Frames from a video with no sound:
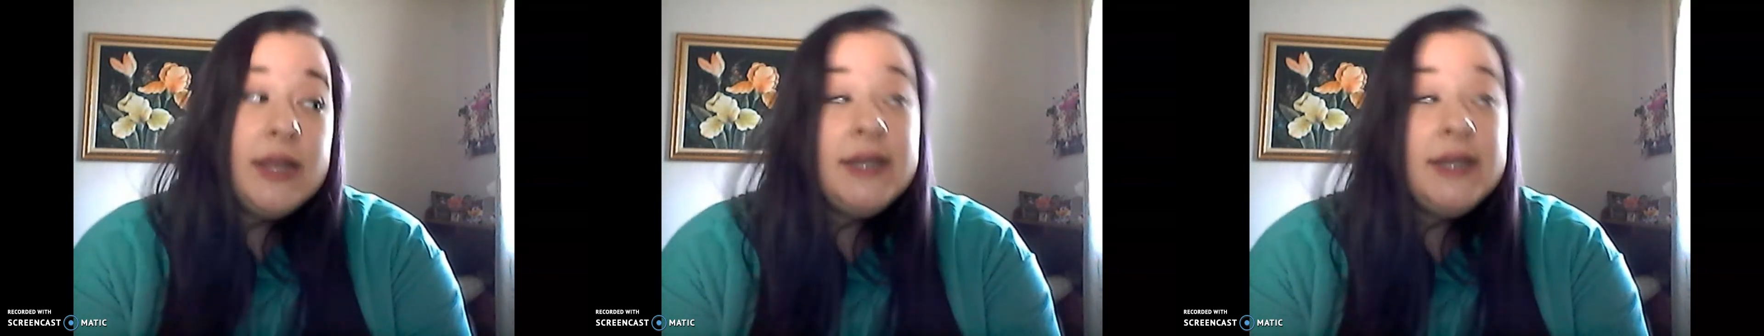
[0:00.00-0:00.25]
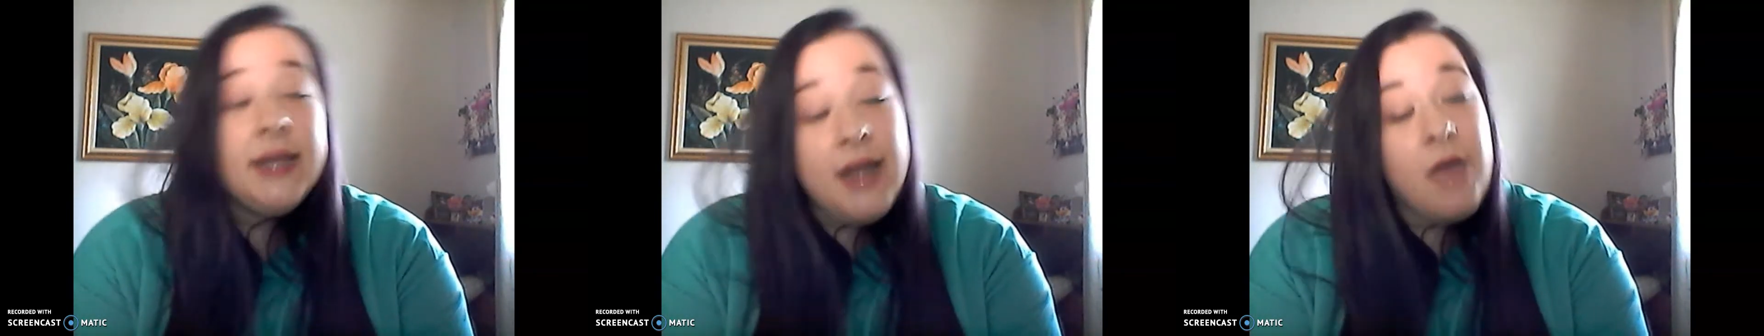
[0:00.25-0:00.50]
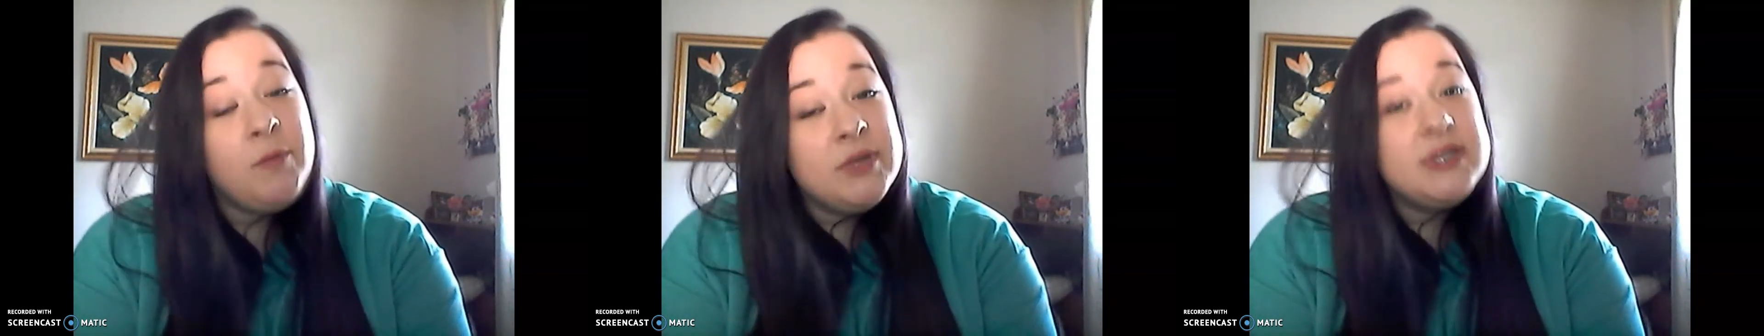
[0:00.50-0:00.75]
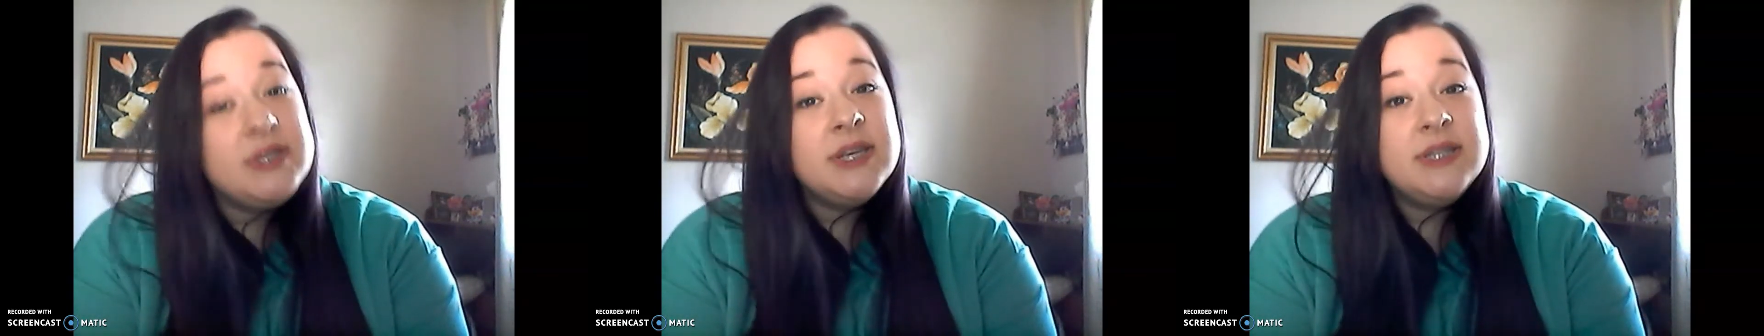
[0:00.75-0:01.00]

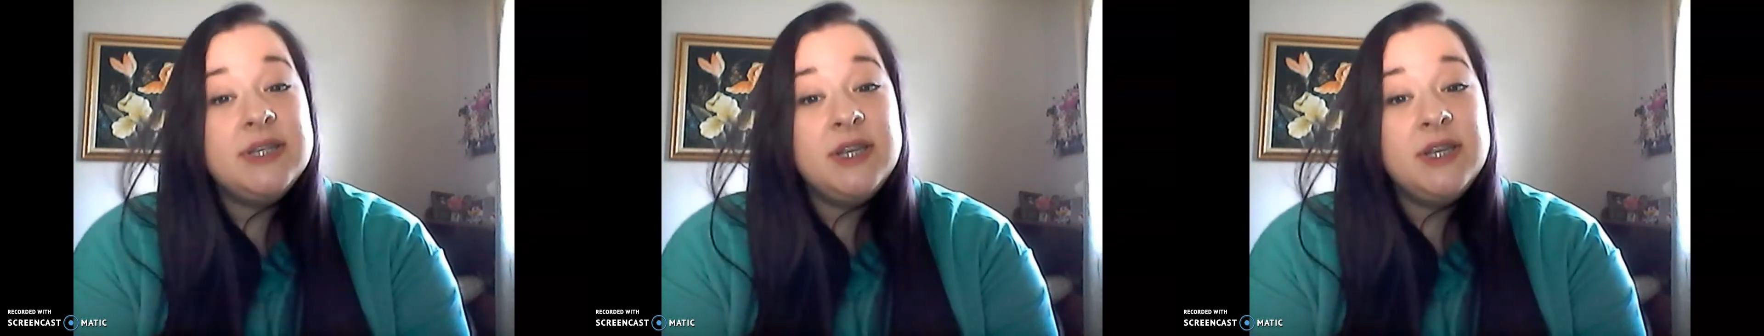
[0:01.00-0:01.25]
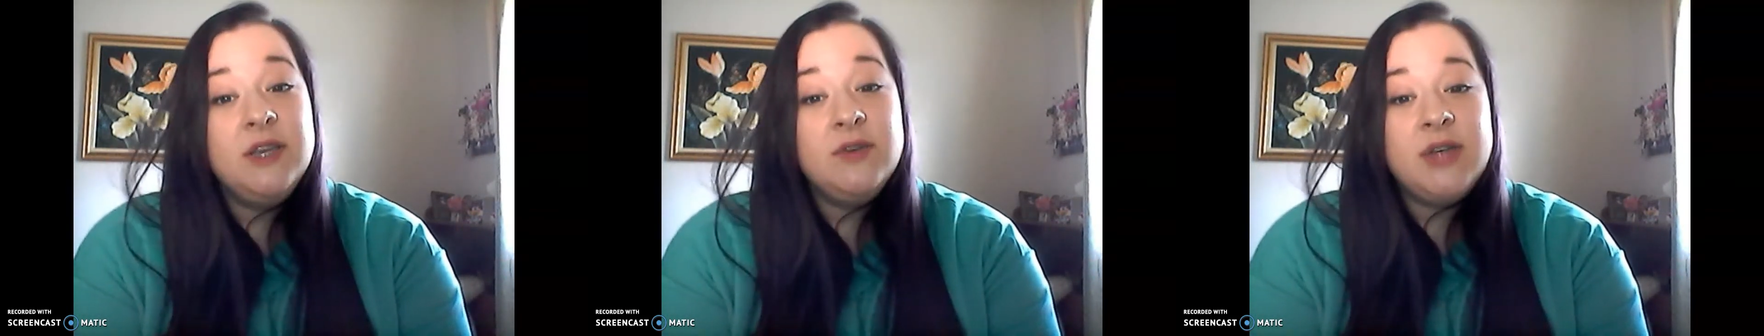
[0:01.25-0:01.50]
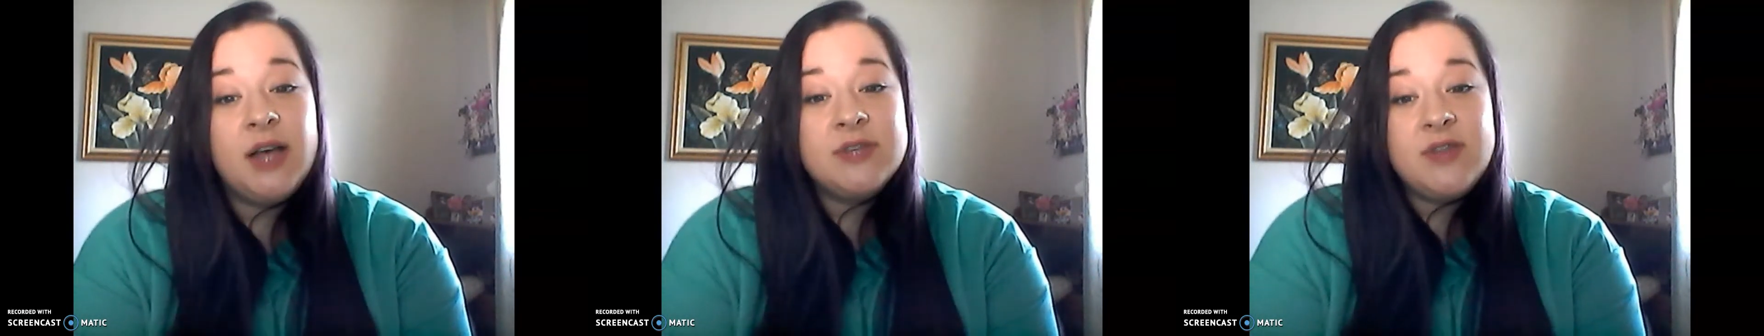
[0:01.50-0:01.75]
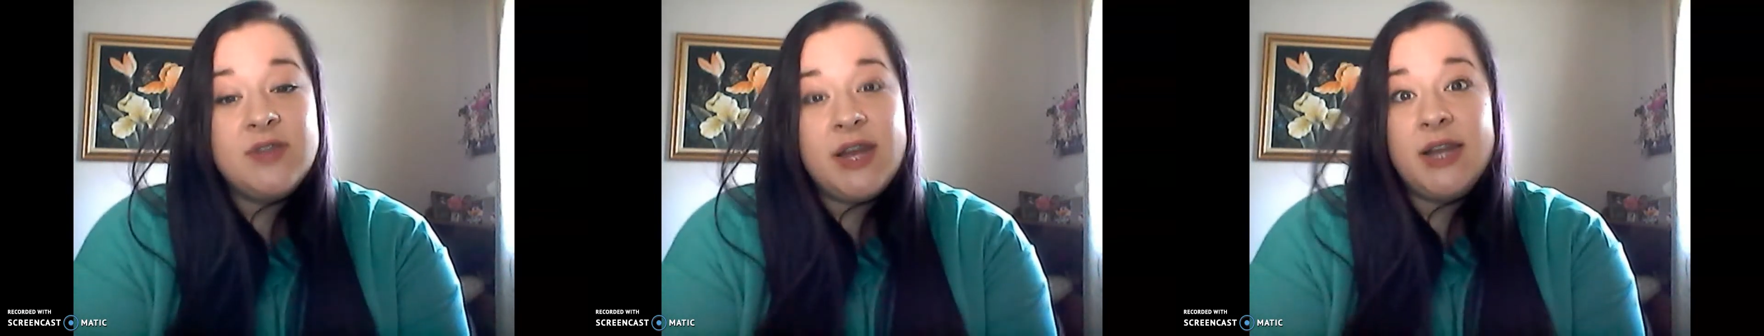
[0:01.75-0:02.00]
Indianapolis isn't in Utah,
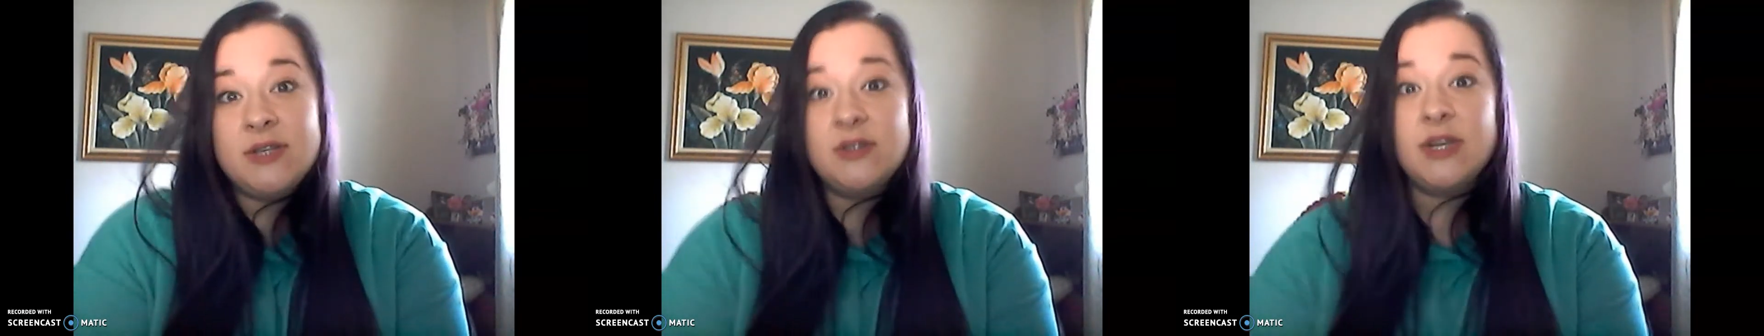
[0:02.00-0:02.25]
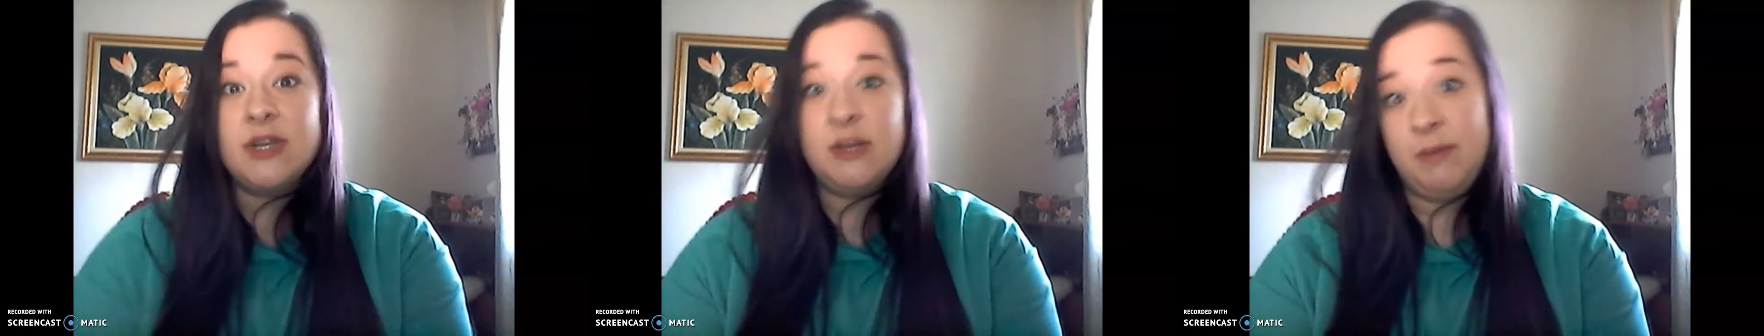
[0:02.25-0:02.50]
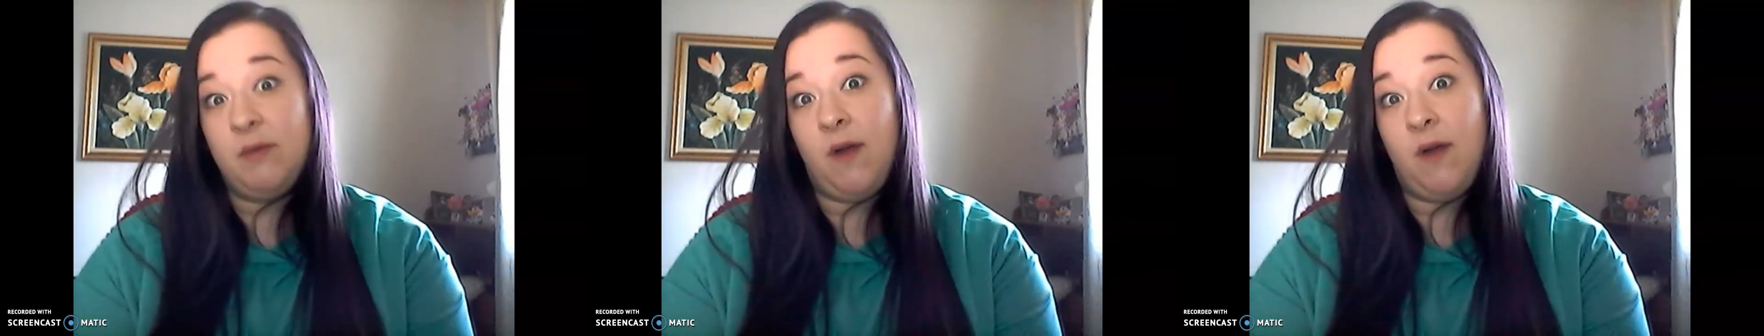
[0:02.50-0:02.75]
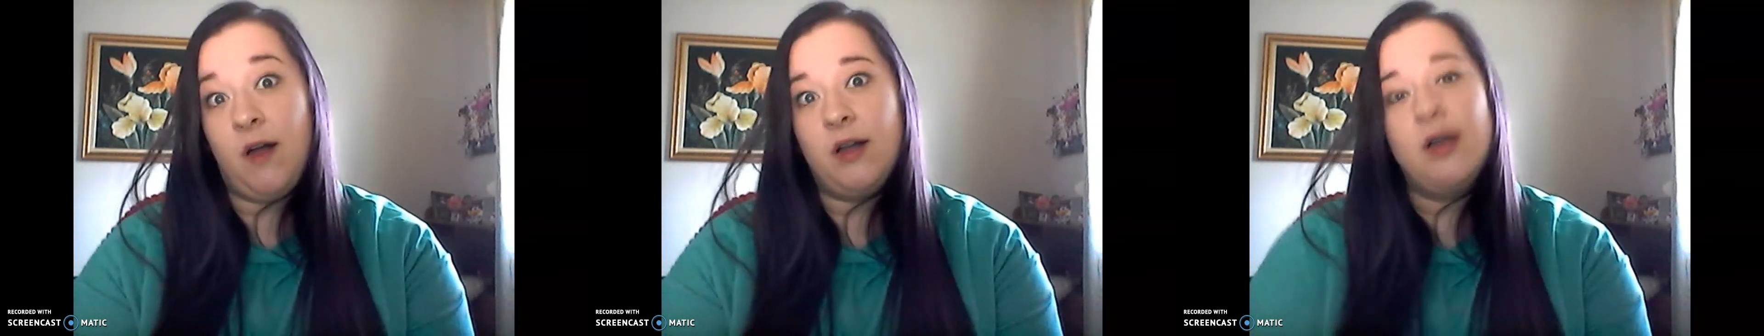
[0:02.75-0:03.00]
so that answer is going to be
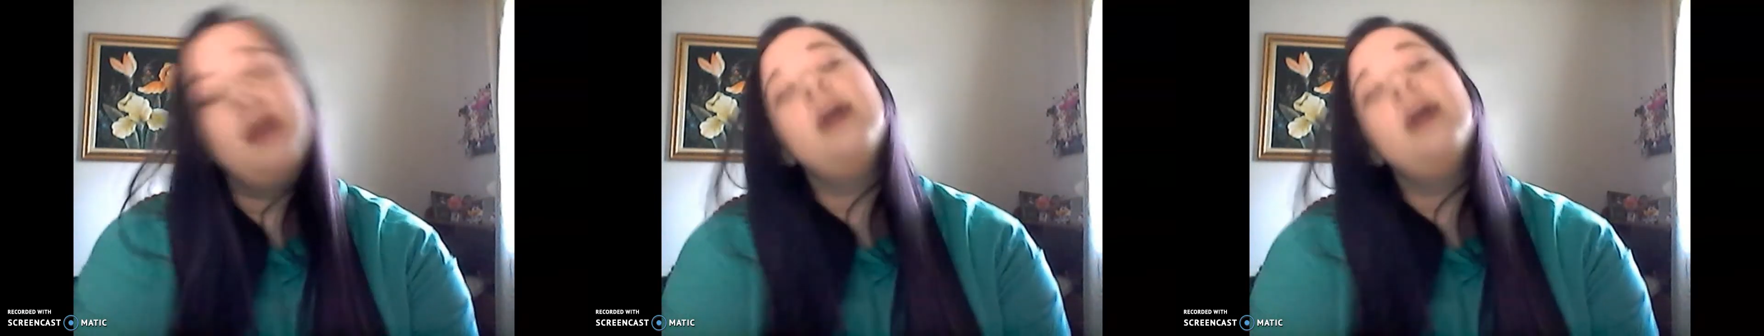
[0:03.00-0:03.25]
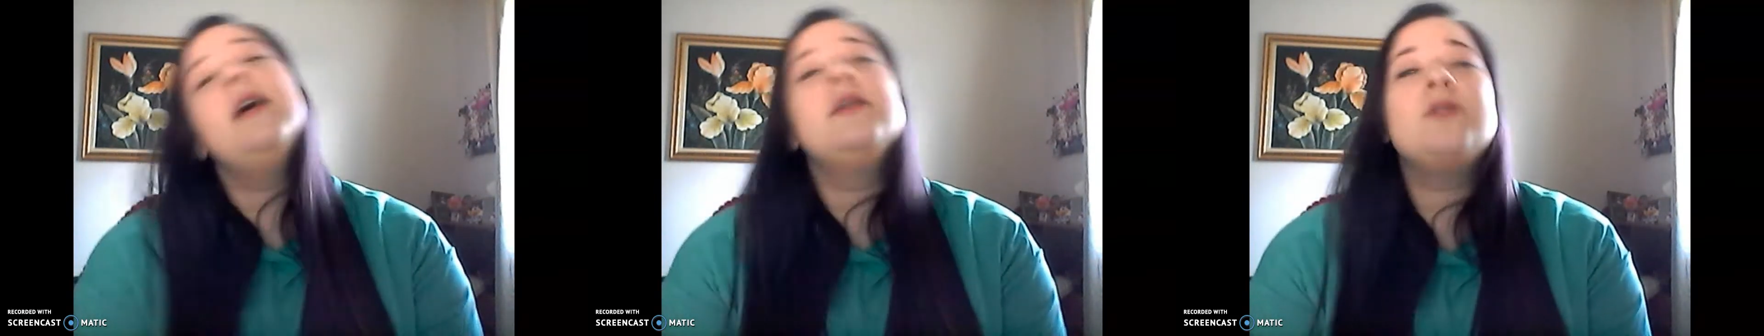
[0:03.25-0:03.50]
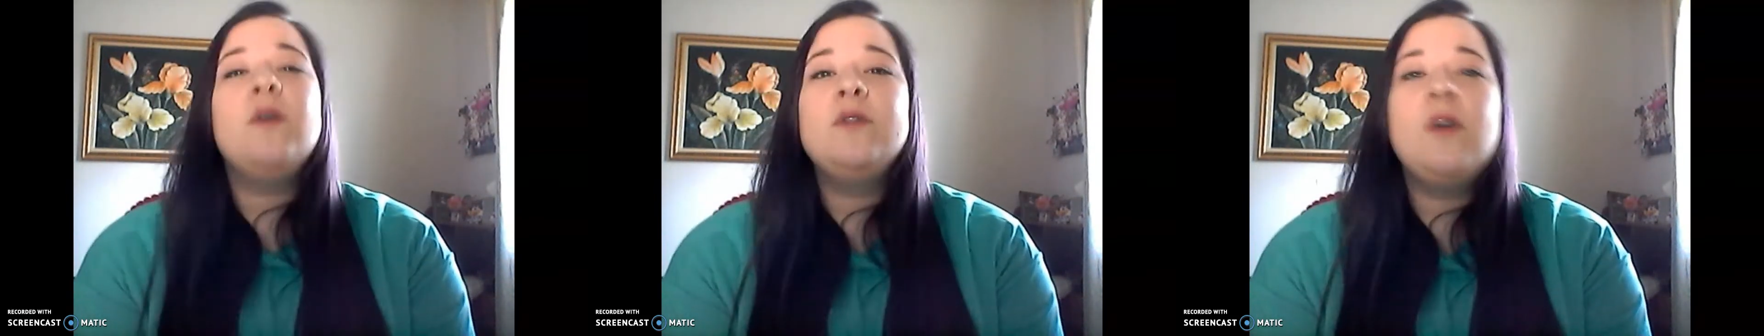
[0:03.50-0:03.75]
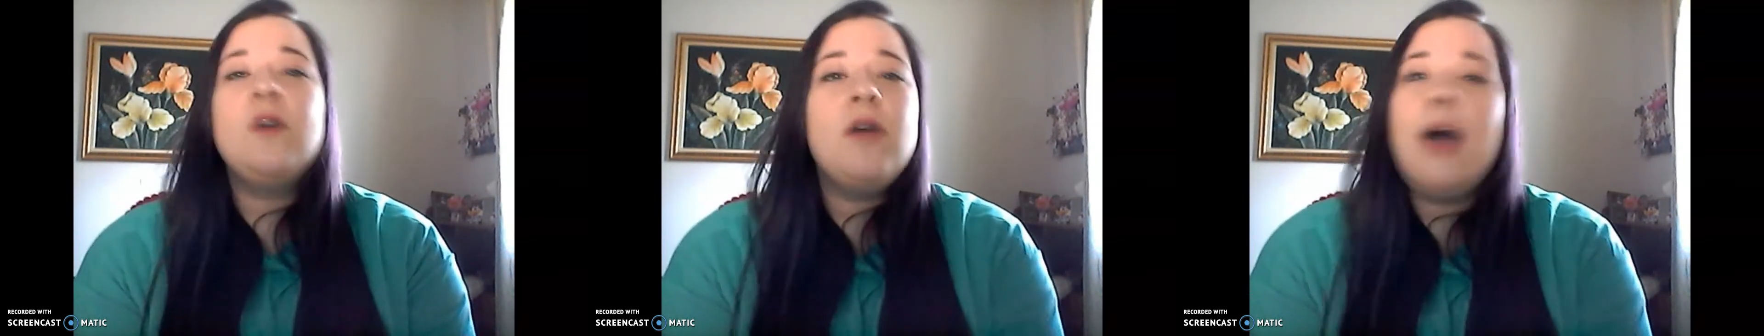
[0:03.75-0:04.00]
wrong. So don't